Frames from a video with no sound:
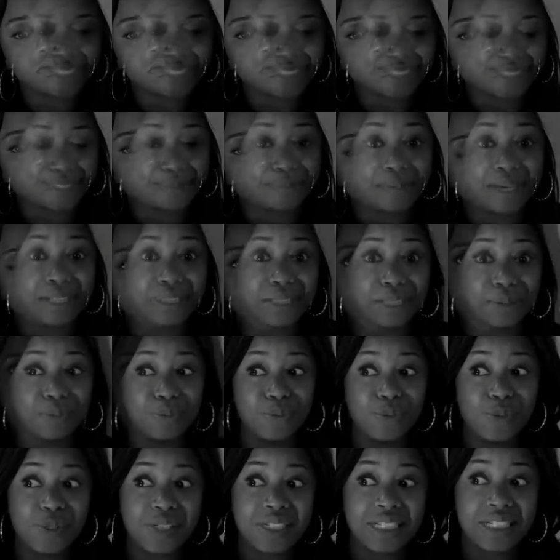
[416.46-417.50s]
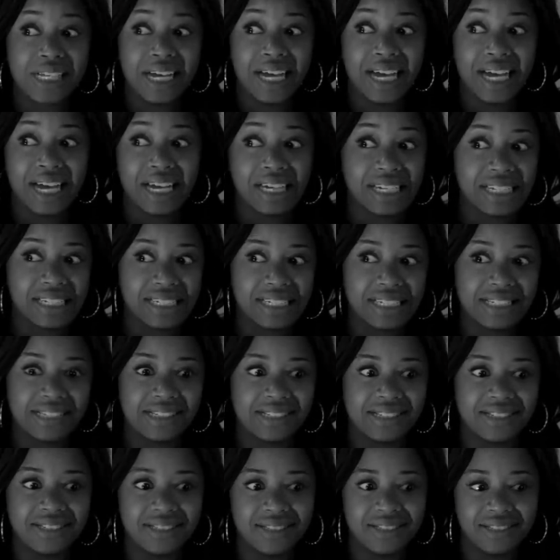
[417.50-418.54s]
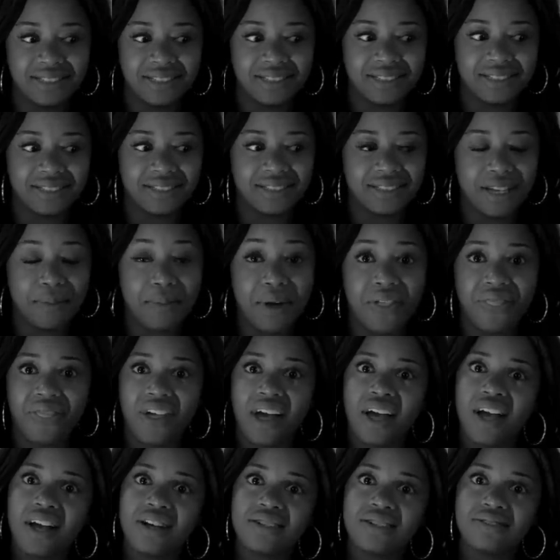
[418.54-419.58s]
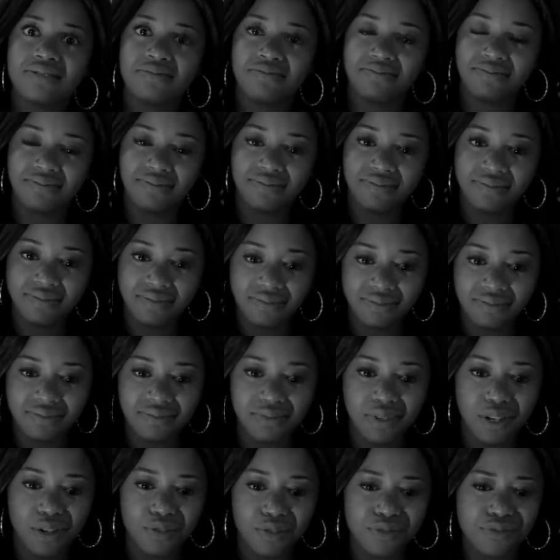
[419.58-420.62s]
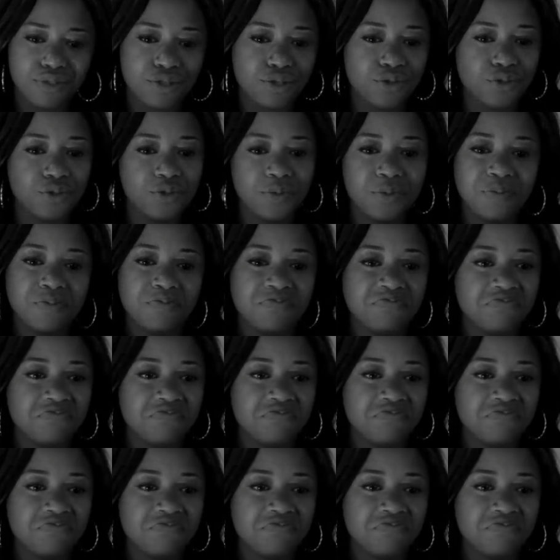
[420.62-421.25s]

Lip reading: Samantha Musa is mother of two